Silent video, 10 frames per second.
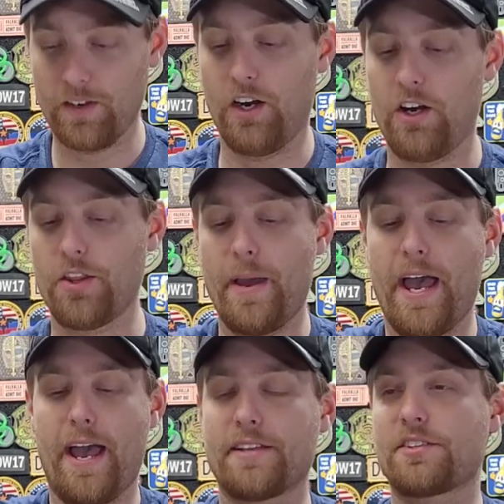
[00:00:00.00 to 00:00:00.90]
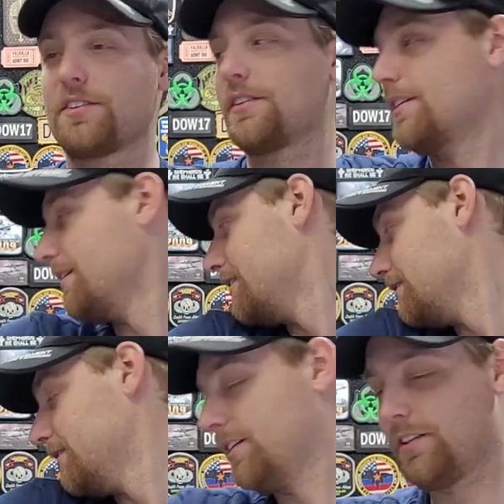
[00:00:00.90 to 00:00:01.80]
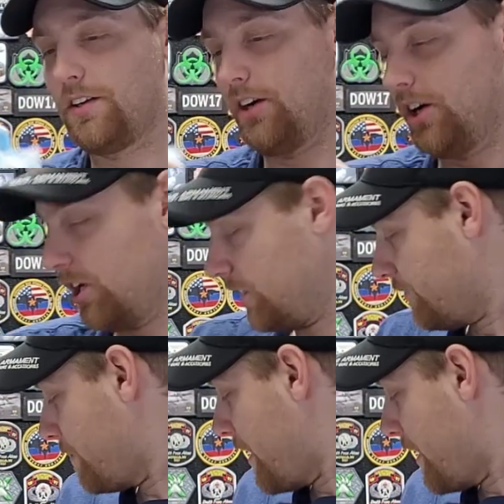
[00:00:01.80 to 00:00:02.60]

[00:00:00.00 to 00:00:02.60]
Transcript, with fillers: All the masks. All of the